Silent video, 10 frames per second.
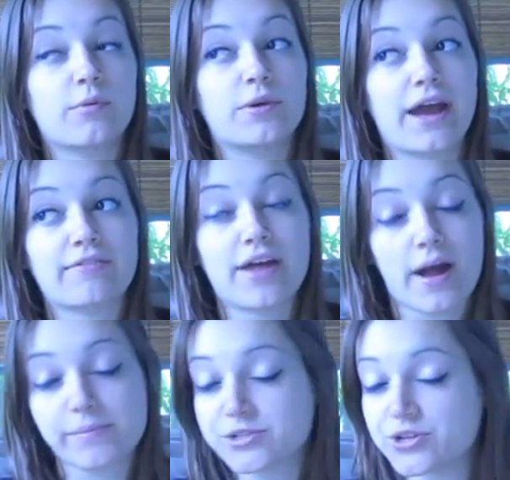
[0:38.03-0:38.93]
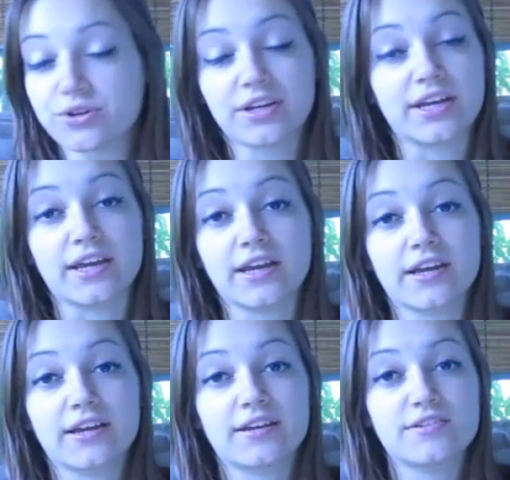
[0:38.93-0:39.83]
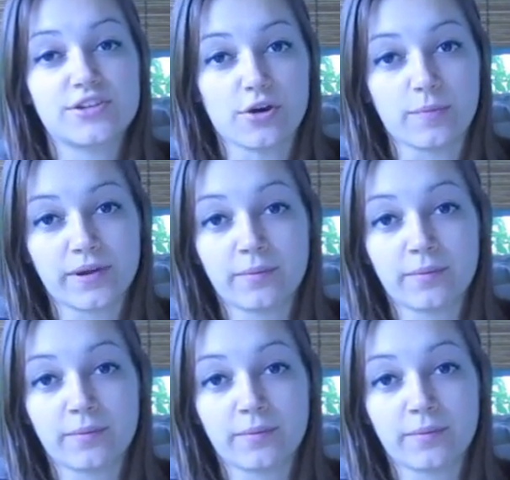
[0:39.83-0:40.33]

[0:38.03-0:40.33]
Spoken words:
would have the opportunity to open